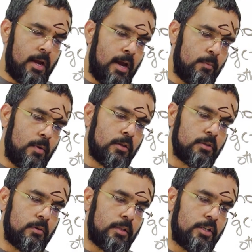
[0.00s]
and we
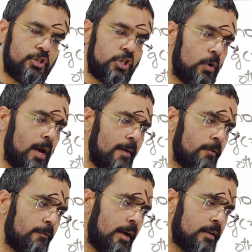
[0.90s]
also know that g o f
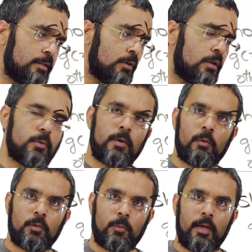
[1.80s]
of x is also
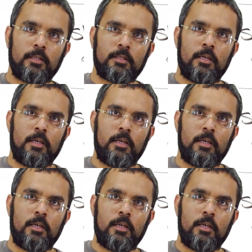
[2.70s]
equal to x.